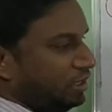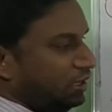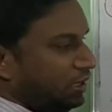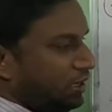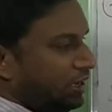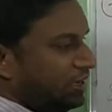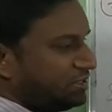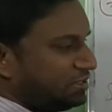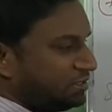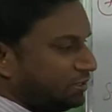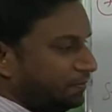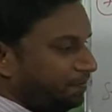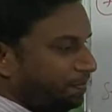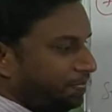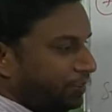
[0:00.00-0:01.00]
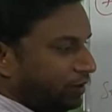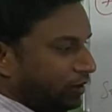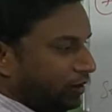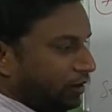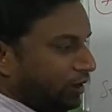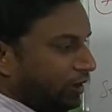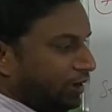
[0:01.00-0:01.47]
is
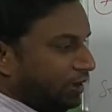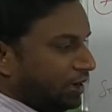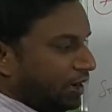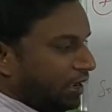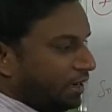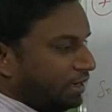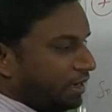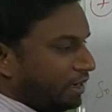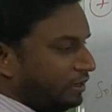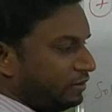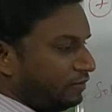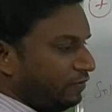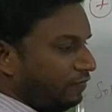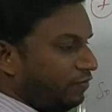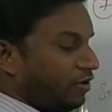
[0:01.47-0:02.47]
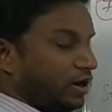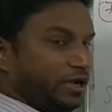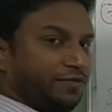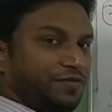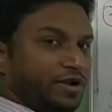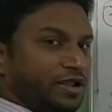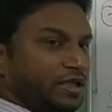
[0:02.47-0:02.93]
inclined at
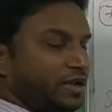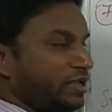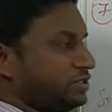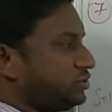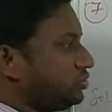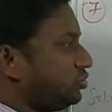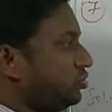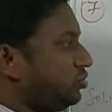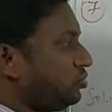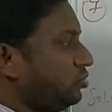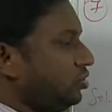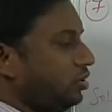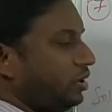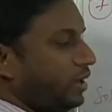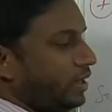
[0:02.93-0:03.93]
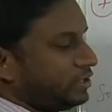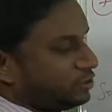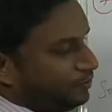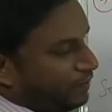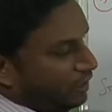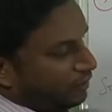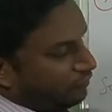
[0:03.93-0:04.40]
45 degrees to
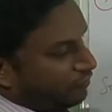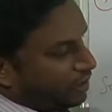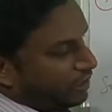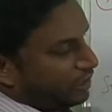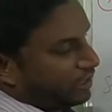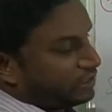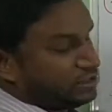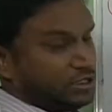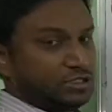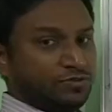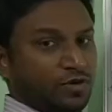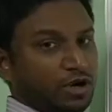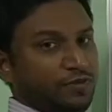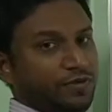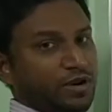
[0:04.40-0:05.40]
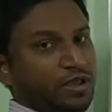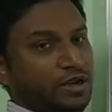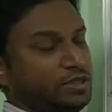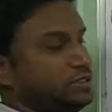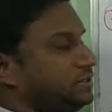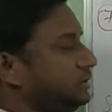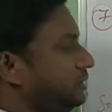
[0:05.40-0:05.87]
HP. One edge is 45
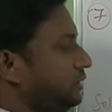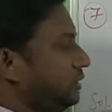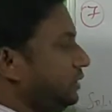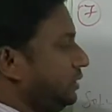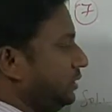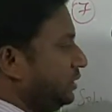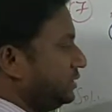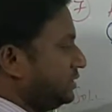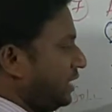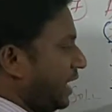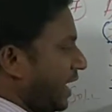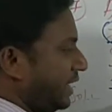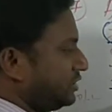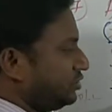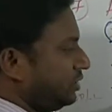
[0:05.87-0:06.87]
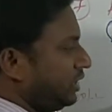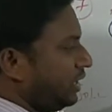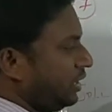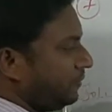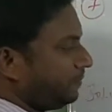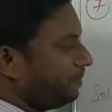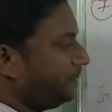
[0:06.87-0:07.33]
degrees. See,
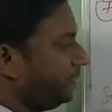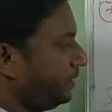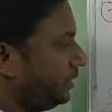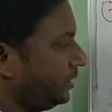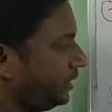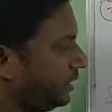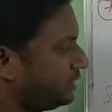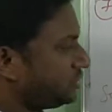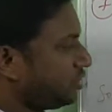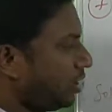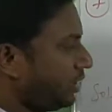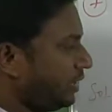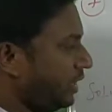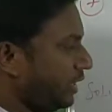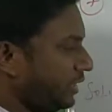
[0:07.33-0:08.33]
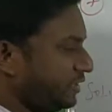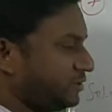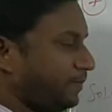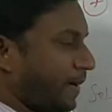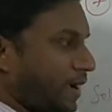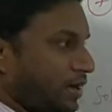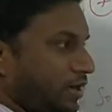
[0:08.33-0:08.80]
actually it's not here, it's
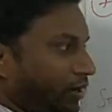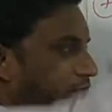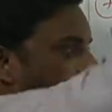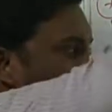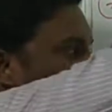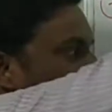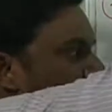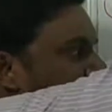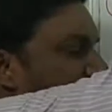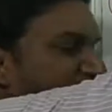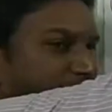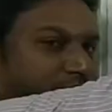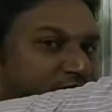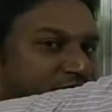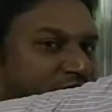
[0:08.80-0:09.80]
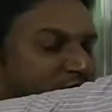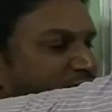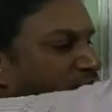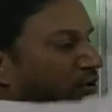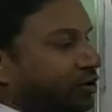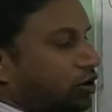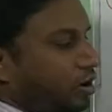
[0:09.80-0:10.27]
parallel. We are having some distance
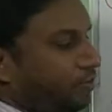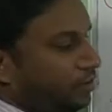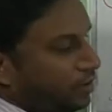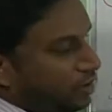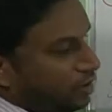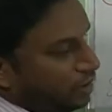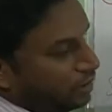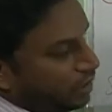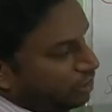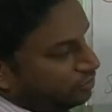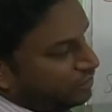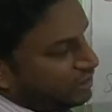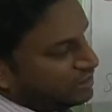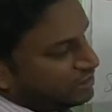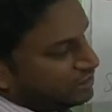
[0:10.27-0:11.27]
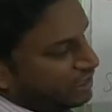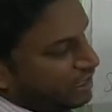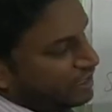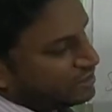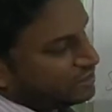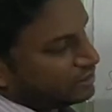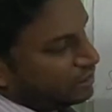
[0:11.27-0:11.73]
from the top. Now this
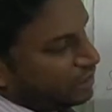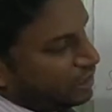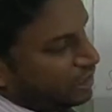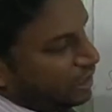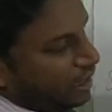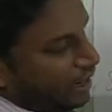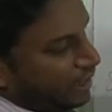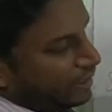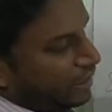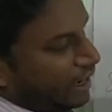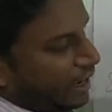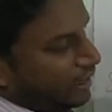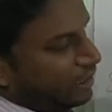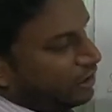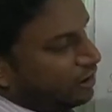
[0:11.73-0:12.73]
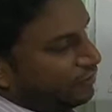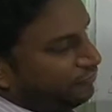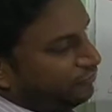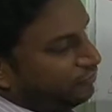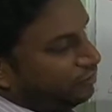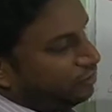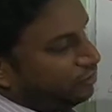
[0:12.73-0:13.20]
is at an angle of